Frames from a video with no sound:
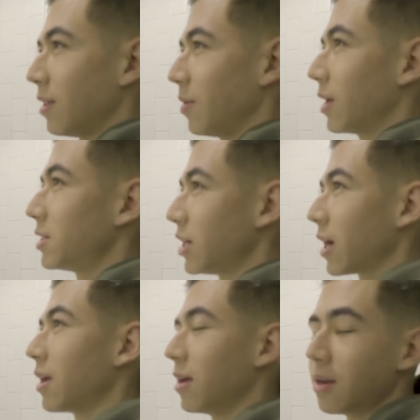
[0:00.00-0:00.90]
We gotta
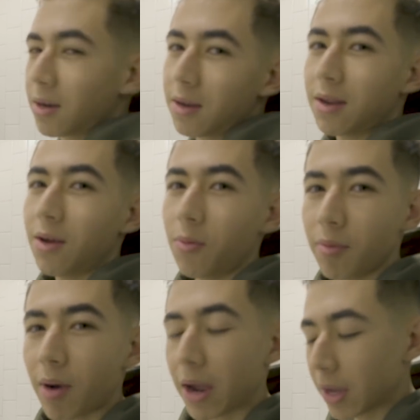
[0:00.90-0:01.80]
check in,
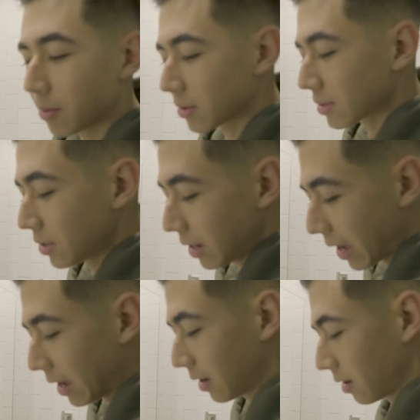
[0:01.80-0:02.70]
open bracket
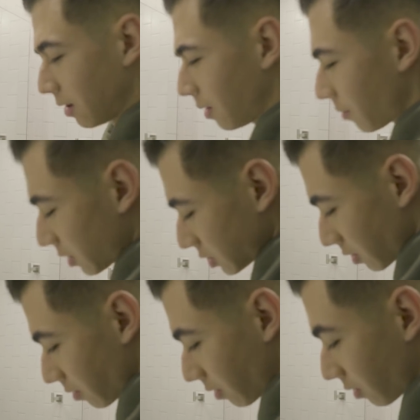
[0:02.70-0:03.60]
today. I'm not
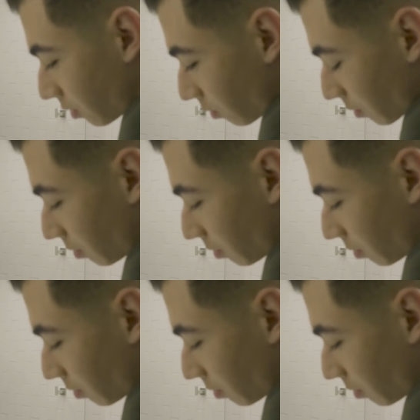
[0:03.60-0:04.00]
sure who we're